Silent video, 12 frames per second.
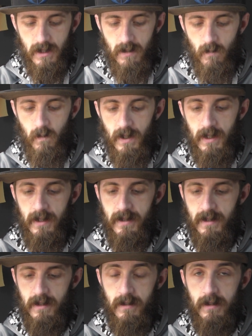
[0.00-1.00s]

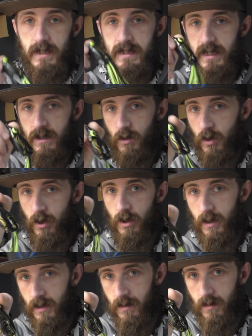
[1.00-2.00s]
with the single
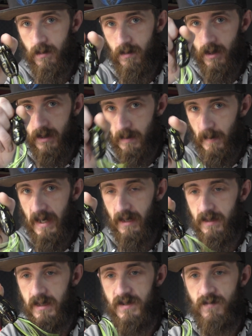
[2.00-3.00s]
hook on the back
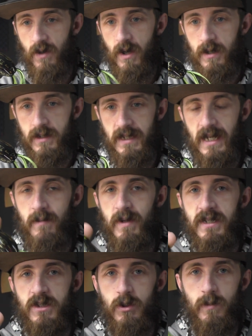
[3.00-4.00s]
of these frogs, and it
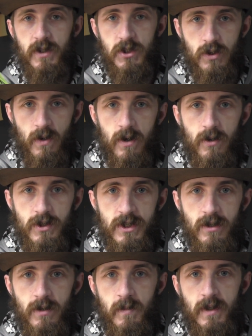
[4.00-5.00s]
makes it a little bit stronger
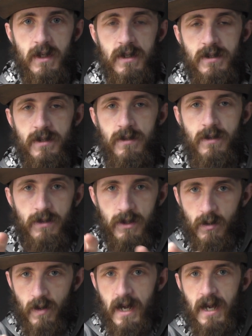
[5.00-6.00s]
too because you
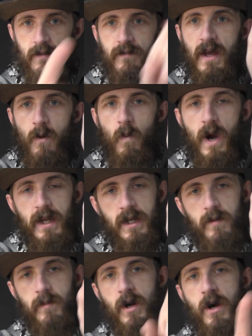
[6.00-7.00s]
don't have that Y
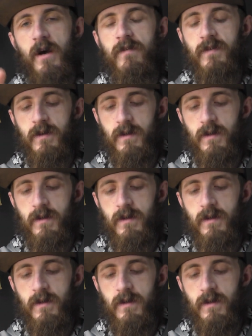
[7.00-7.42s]
coming off.